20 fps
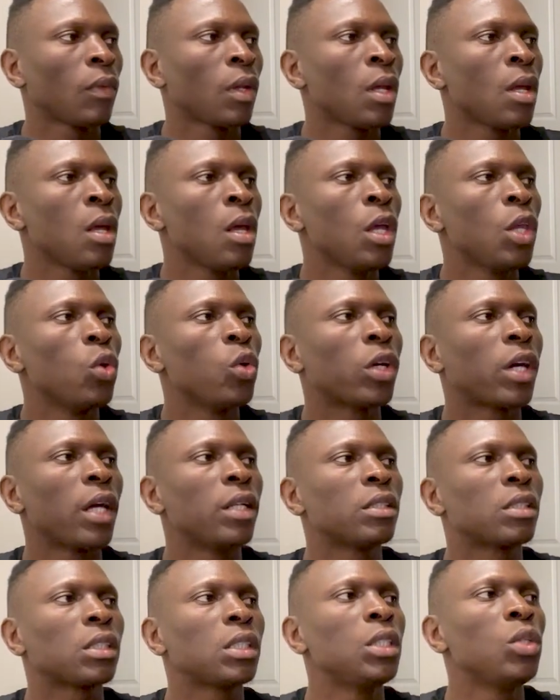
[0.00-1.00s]
you can
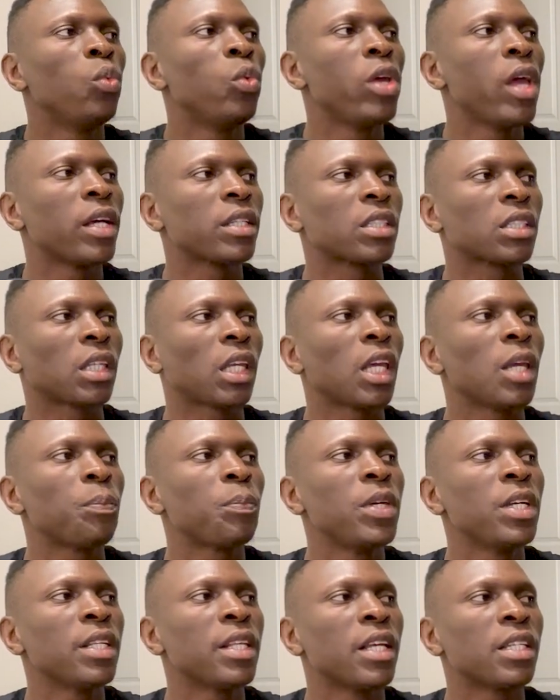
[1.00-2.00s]
see we are
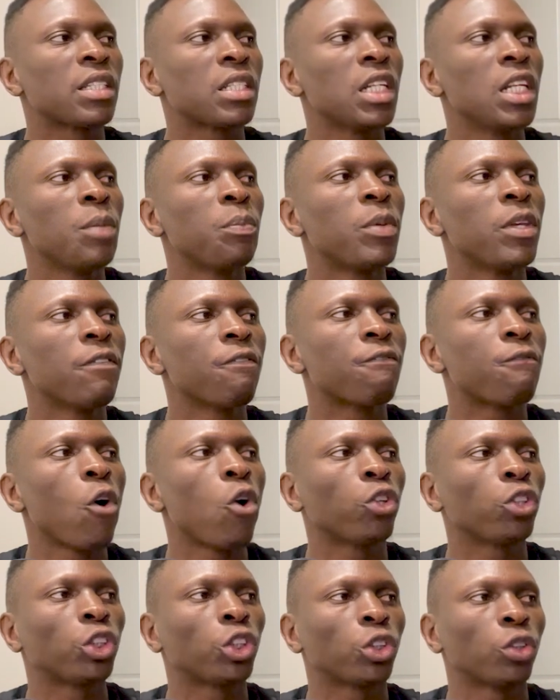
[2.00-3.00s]
skipping the sleeping
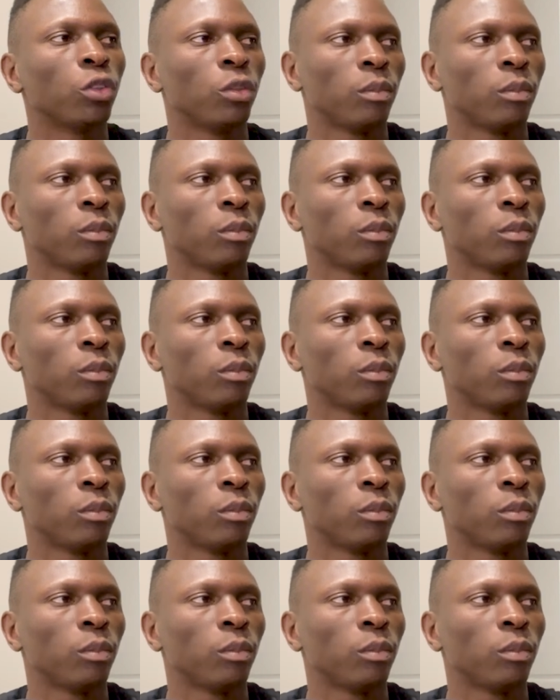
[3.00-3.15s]
function,